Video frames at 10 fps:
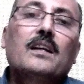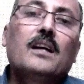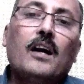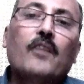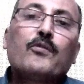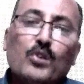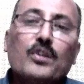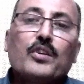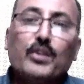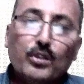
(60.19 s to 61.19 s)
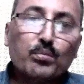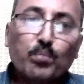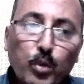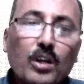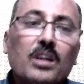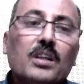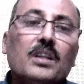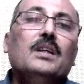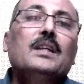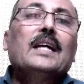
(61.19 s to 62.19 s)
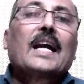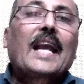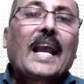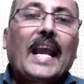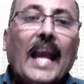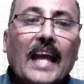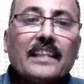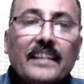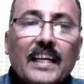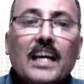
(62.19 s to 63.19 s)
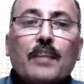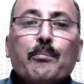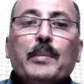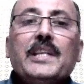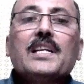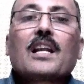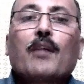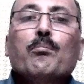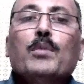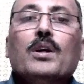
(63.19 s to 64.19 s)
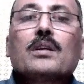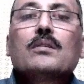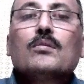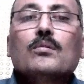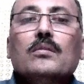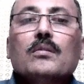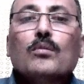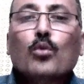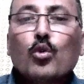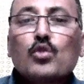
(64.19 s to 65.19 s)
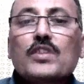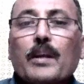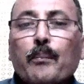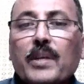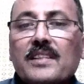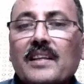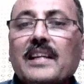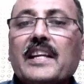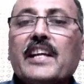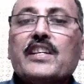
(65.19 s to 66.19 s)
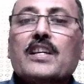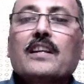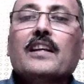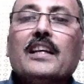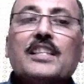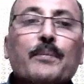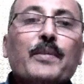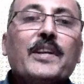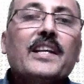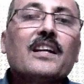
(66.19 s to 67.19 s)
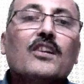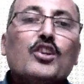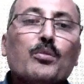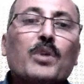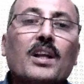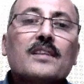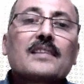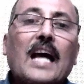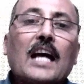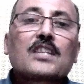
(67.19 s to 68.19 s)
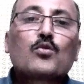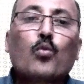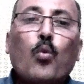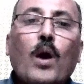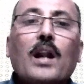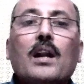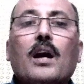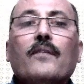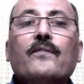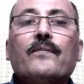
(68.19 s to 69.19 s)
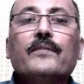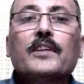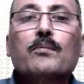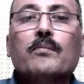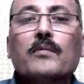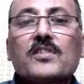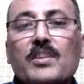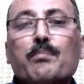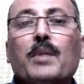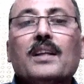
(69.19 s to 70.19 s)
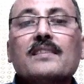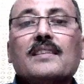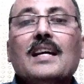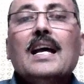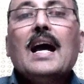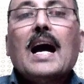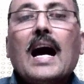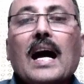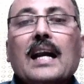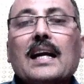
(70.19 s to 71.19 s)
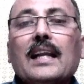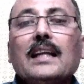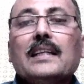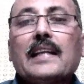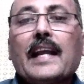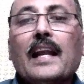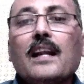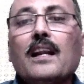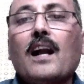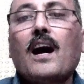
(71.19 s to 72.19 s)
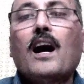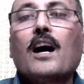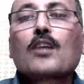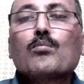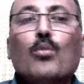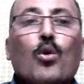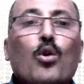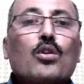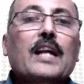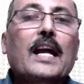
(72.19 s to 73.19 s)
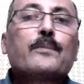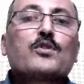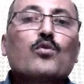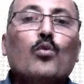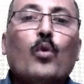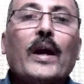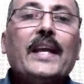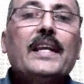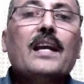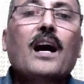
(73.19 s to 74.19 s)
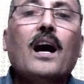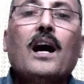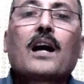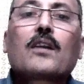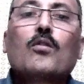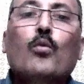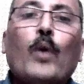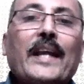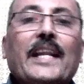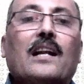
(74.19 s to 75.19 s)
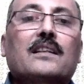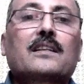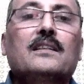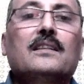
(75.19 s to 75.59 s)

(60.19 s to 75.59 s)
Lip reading: of your new book. Can there be a number whose representation in Egyptian numerals as one of the symbols occurring 10 or more times? Why or why not?